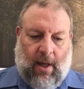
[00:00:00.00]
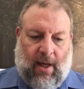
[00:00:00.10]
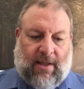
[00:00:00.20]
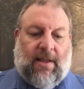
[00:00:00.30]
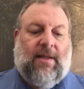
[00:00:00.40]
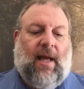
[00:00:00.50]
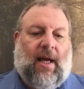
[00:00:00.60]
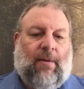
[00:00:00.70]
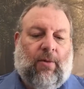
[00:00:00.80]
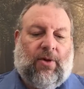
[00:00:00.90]
His
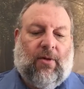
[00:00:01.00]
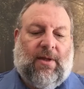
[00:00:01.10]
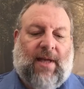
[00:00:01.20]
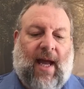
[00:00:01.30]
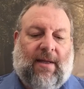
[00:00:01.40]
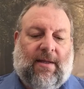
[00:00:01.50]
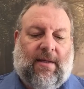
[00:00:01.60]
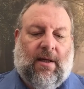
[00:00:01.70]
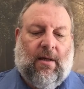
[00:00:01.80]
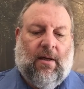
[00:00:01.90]
neck muscles
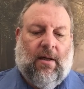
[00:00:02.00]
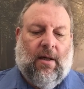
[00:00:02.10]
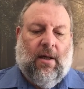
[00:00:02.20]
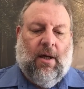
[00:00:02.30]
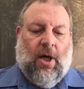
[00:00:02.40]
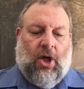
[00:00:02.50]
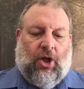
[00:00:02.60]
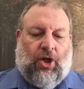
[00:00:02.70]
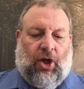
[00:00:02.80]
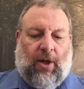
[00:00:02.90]
tensed.
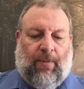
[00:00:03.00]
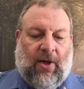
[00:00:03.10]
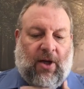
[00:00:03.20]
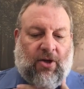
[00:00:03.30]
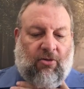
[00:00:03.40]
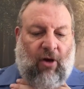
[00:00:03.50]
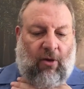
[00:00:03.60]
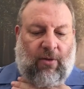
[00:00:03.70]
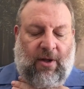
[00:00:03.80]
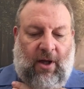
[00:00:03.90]
Deep in his
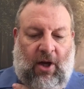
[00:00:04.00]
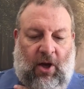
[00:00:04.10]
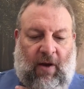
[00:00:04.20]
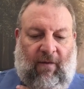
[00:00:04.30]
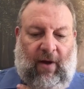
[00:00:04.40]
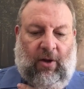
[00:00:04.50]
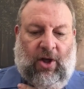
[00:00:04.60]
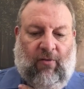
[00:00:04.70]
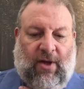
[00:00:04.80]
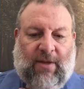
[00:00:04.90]
throat, he felt
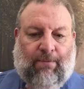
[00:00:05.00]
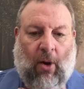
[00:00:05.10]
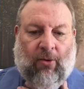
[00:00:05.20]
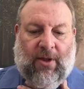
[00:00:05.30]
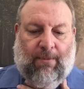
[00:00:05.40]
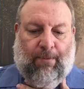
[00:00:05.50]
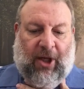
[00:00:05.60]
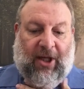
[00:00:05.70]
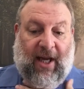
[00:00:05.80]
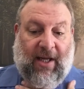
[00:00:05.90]
a response
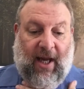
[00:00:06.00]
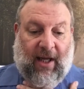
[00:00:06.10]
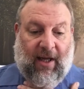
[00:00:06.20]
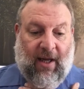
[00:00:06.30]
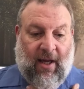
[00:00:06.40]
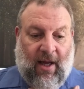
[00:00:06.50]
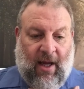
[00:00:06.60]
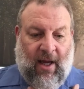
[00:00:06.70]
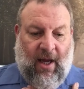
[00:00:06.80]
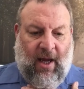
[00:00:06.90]
beginning.
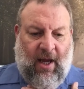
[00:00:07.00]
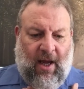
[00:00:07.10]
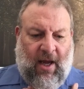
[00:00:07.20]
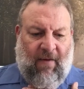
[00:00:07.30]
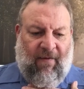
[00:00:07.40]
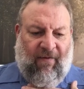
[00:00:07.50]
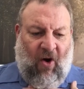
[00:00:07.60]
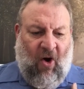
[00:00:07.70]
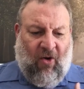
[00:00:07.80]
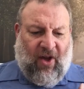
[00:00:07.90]
He
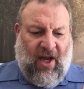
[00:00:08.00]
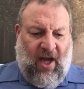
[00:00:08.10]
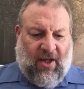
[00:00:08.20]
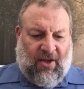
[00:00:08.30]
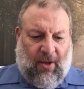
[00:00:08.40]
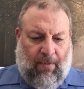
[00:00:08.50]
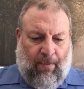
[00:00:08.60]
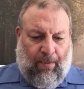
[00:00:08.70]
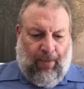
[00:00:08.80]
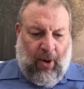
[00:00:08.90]
fought the urge to
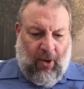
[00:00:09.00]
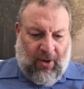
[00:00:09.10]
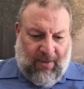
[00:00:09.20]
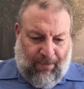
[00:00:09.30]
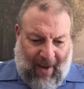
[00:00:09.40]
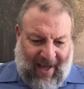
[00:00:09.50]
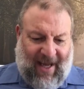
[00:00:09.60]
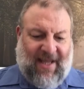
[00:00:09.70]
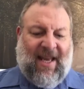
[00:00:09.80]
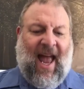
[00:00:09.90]
put back
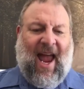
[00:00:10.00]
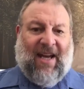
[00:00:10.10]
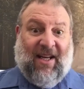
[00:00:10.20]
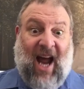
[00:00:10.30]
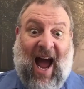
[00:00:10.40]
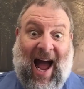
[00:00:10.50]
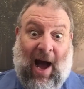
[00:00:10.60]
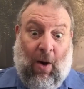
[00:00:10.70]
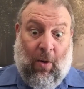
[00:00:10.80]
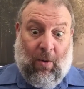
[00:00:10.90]
his head and
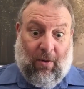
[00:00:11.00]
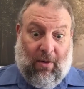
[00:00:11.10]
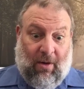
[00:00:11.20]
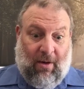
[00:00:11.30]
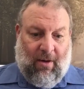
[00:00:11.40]
howl.